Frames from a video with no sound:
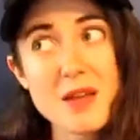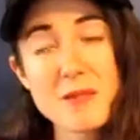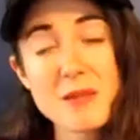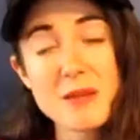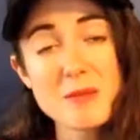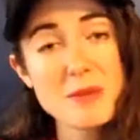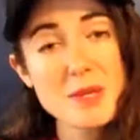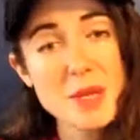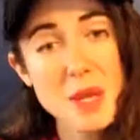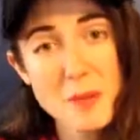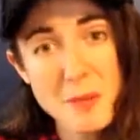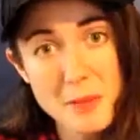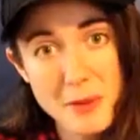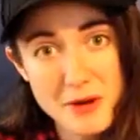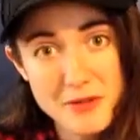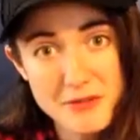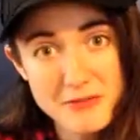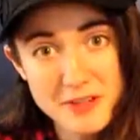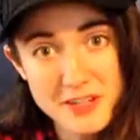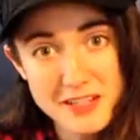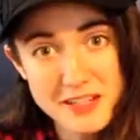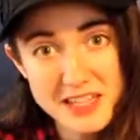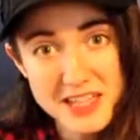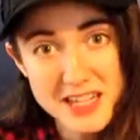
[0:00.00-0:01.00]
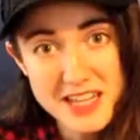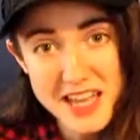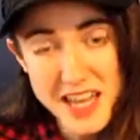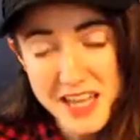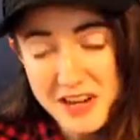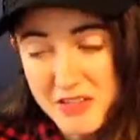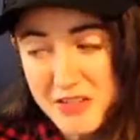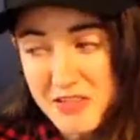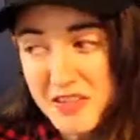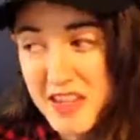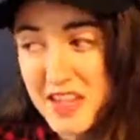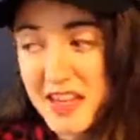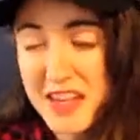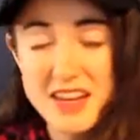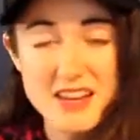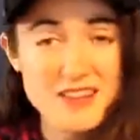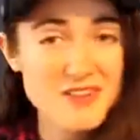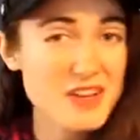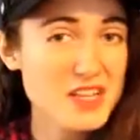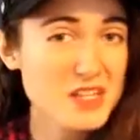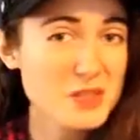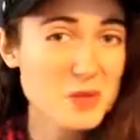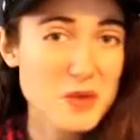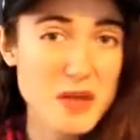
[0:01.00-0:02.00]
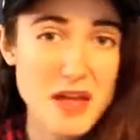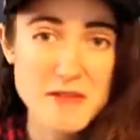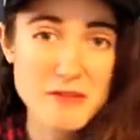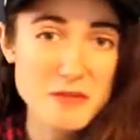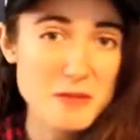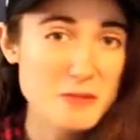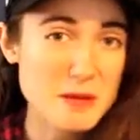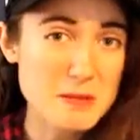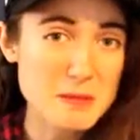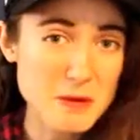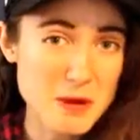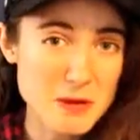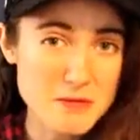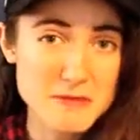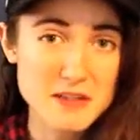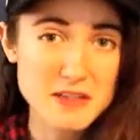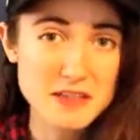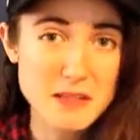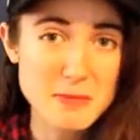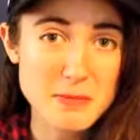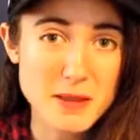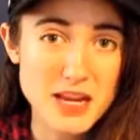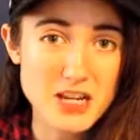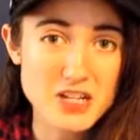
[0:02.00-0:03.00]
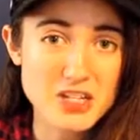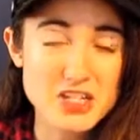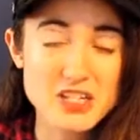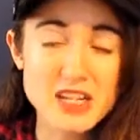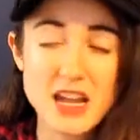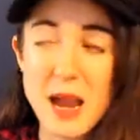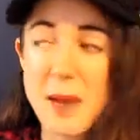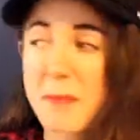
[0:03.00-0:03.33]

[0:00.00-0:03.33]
Maybe not perfectly. I don't think any of us will ever be perfectly patient.